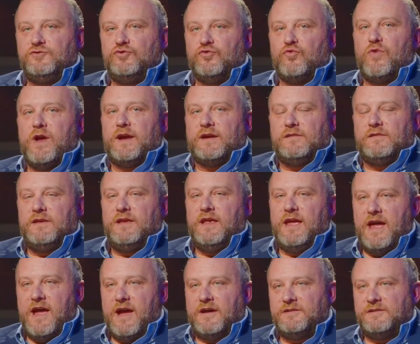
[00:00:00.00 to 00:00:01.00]

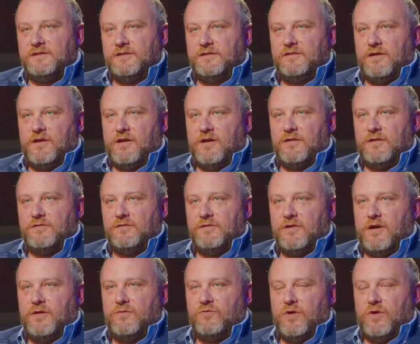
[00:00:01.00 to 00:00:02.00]
directly acted on
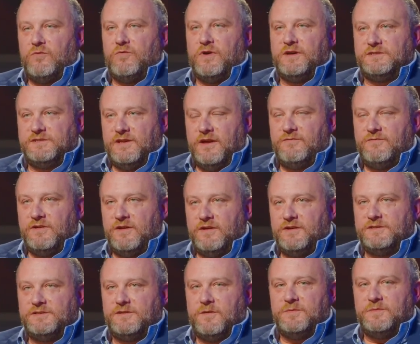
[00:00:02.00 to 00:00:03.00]
on runway safety
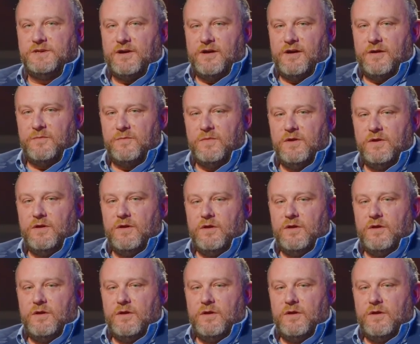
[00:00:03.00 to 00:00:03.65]
in some time.